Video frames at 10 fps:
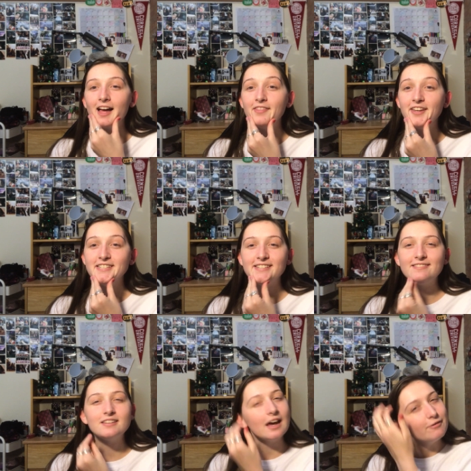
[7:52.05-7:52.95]
The
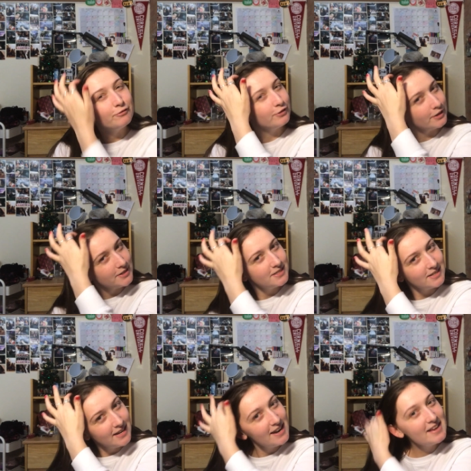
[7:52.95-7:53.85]

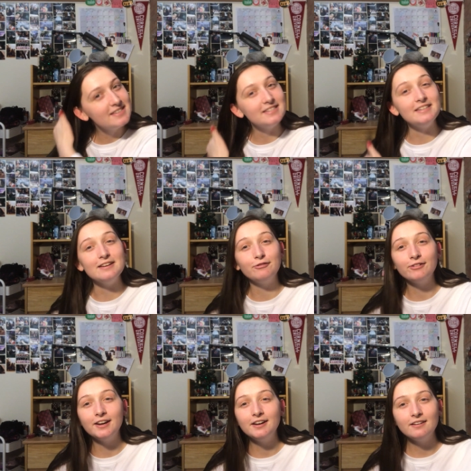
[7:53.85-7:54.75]
diversity is
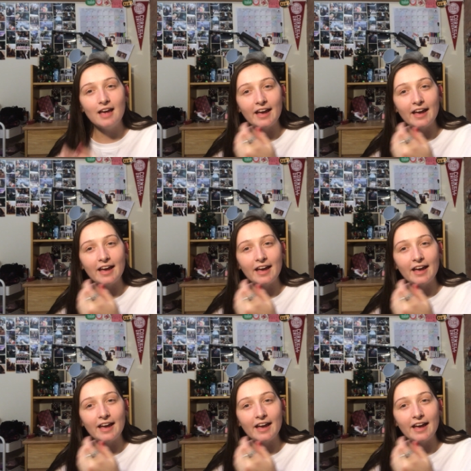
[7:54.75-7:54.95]
different,